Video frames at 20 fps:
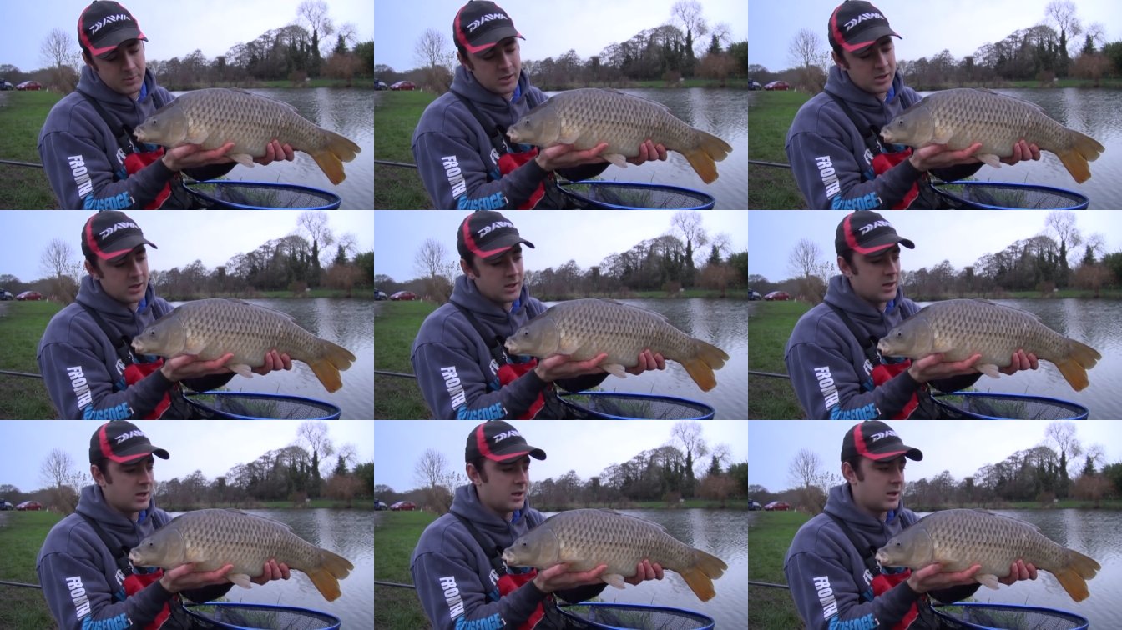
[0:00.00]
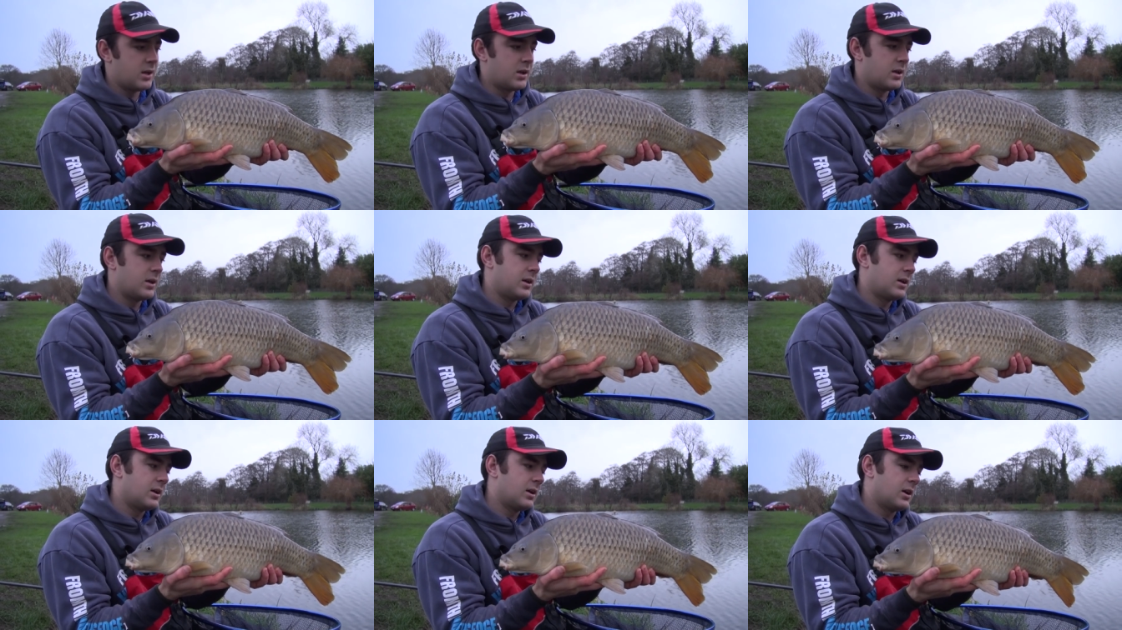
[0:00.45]
But
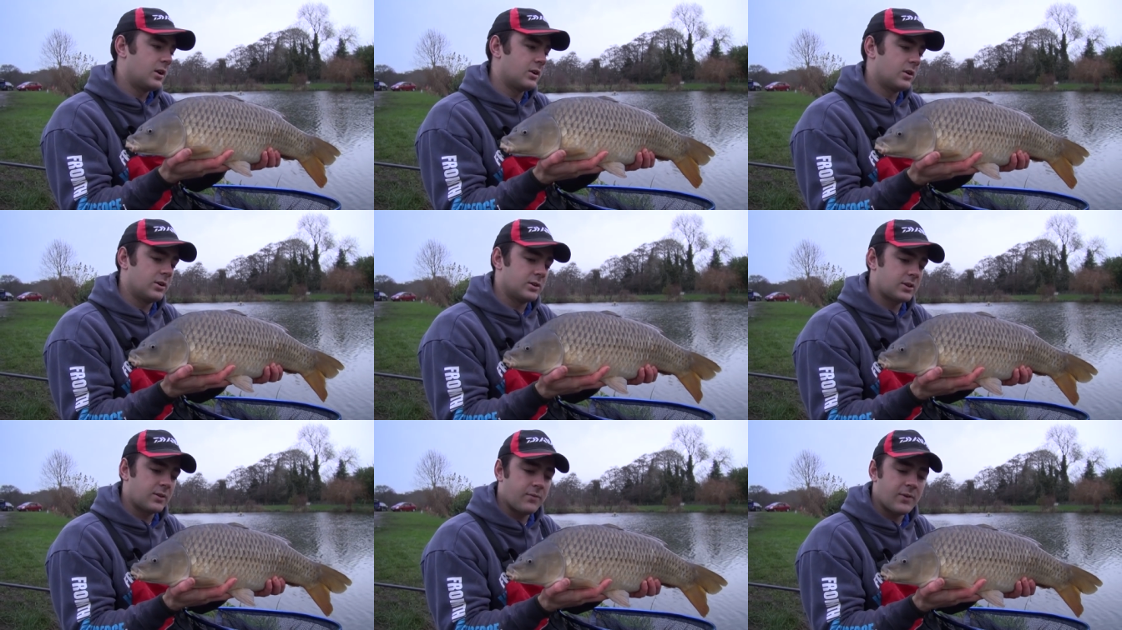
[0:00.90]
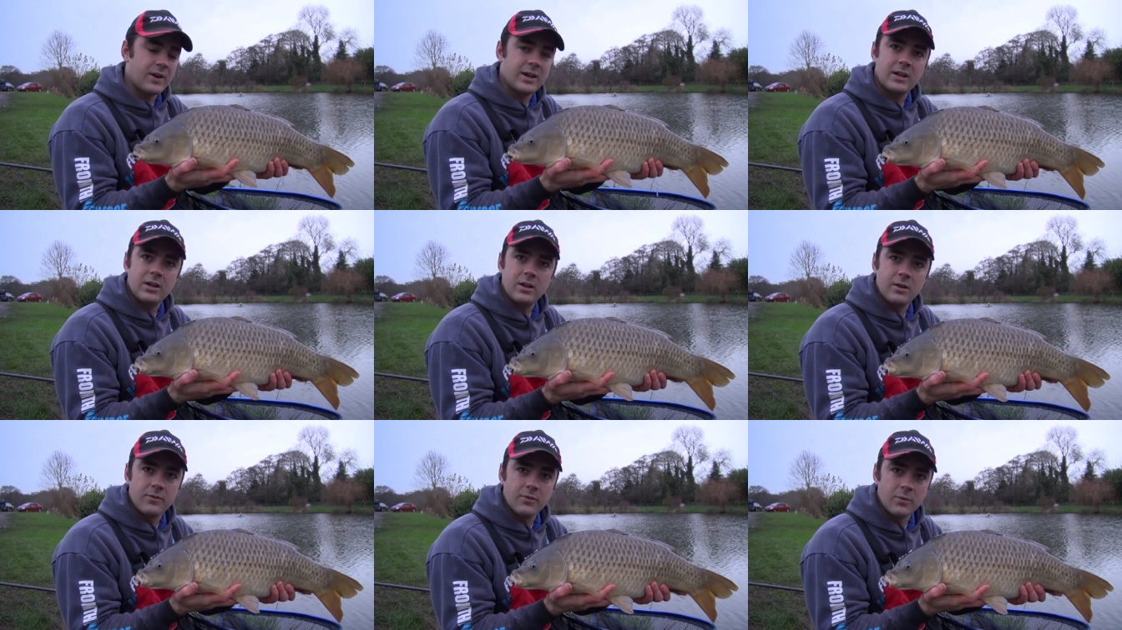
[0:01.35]
I'd like to
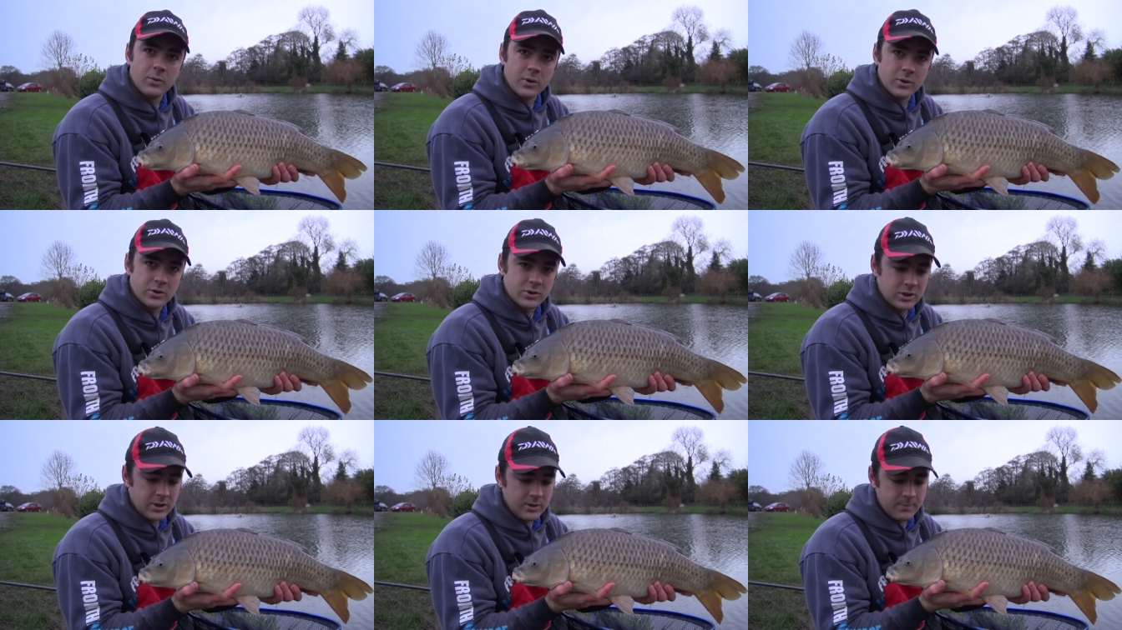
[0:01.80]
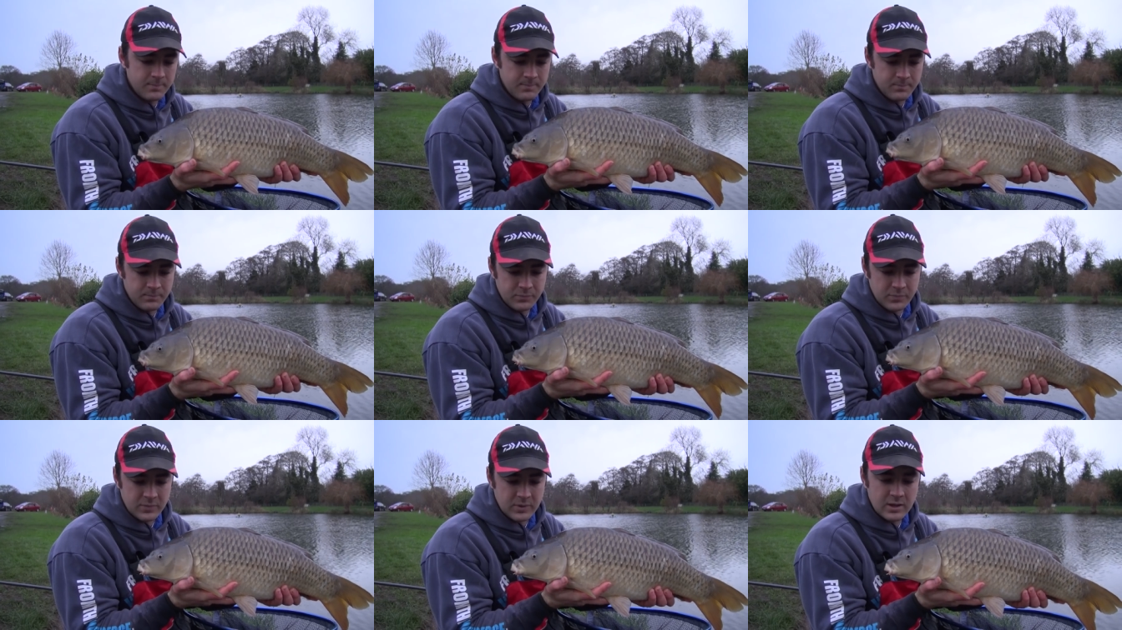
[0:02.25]
thank you for watching,
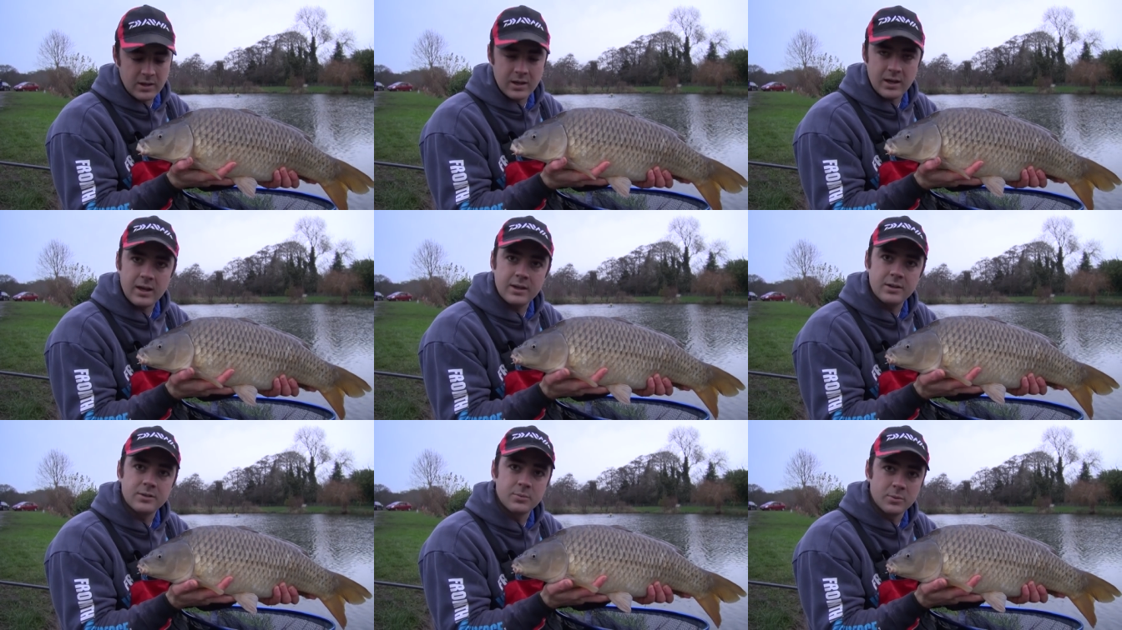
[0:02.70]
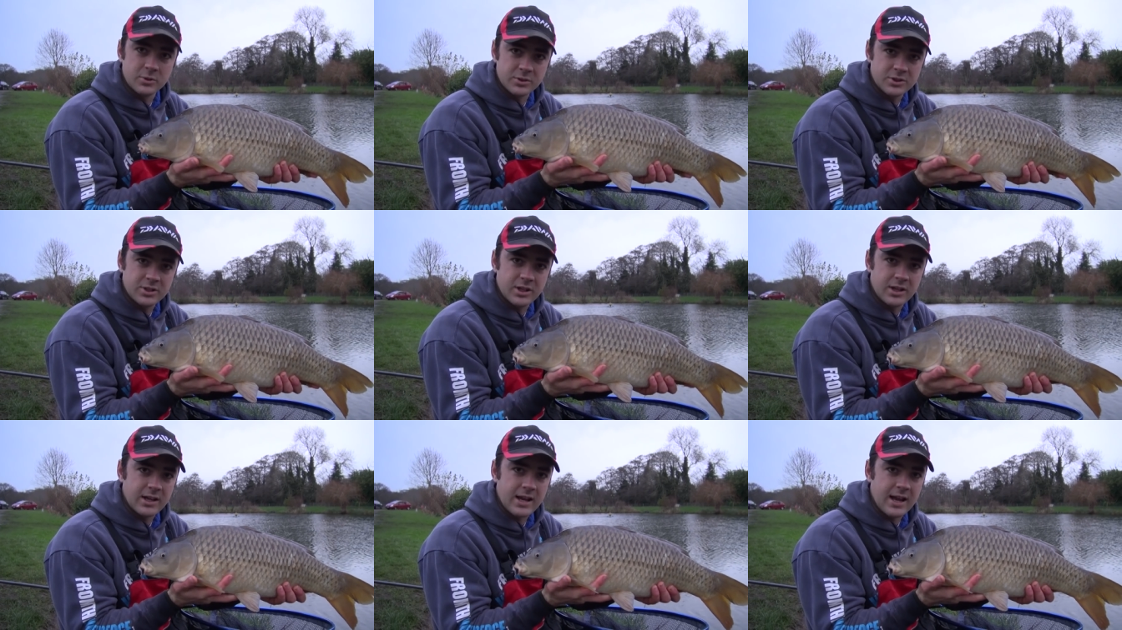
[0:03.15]
and we'll
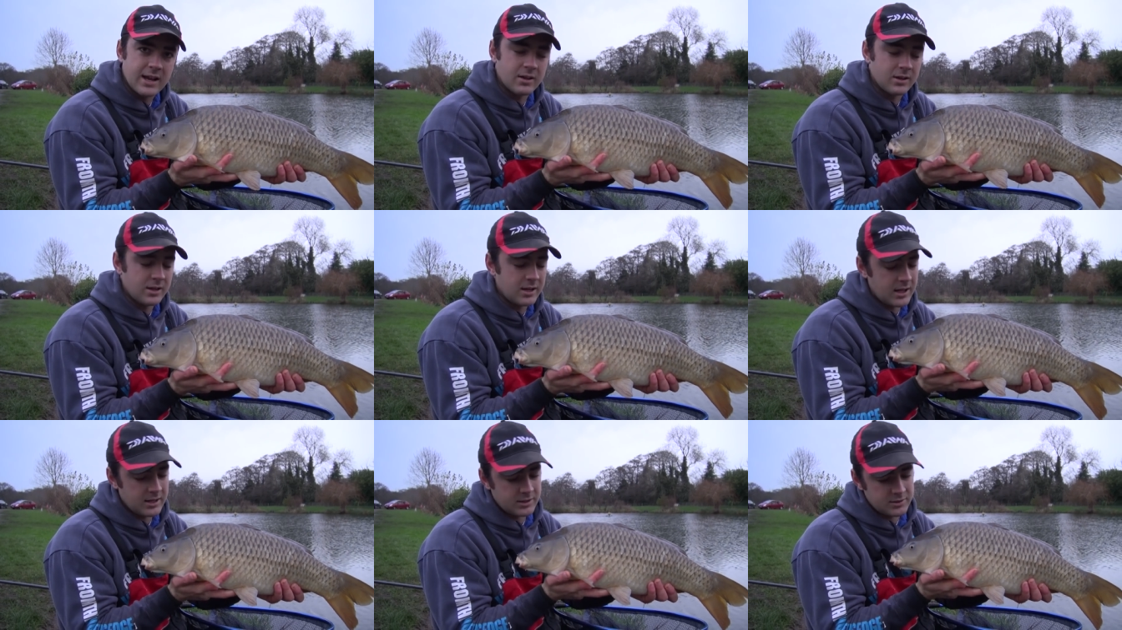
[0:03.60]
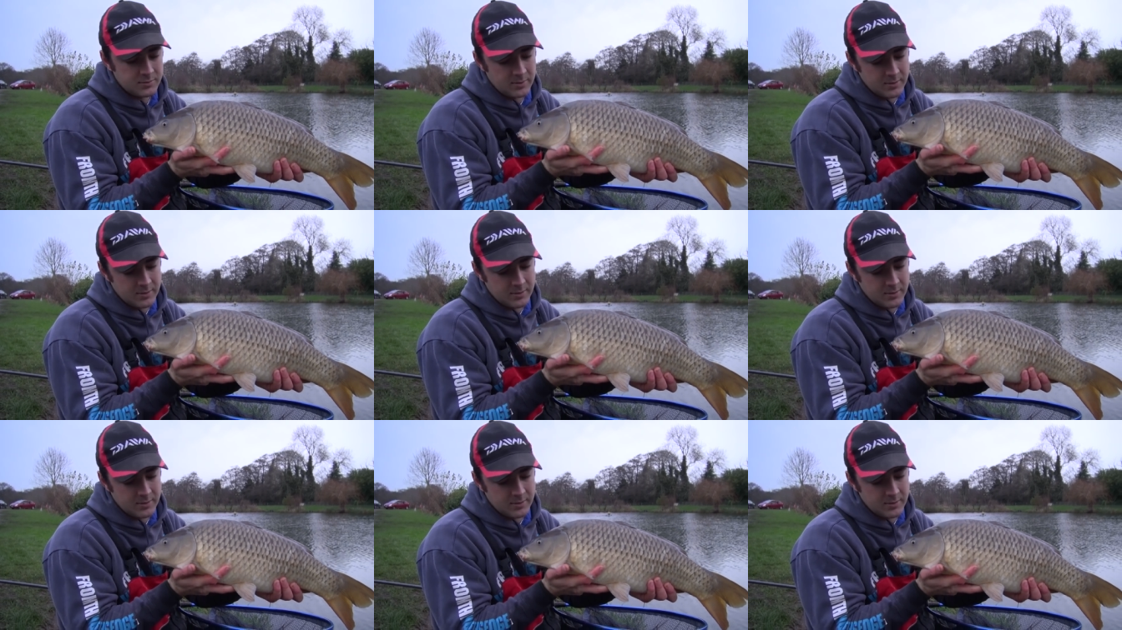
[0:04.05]
see you again on the next